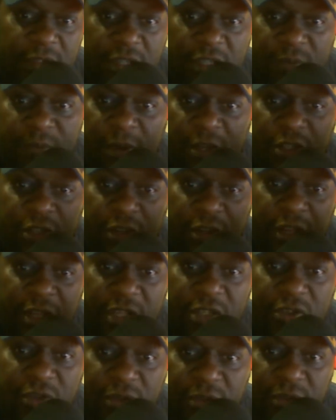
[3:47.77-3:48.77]
and special
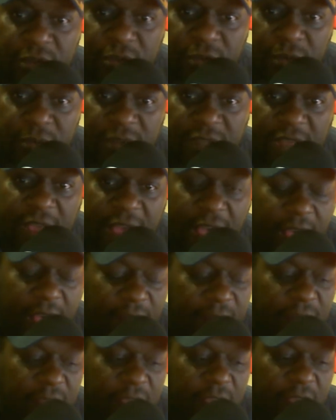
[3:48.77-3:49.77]
interest groups that
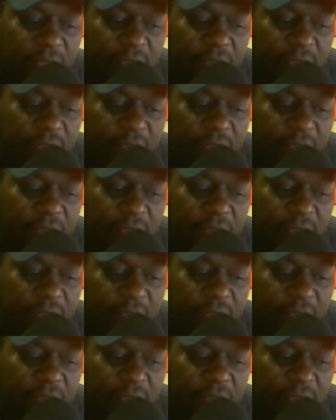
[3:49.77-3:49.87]
have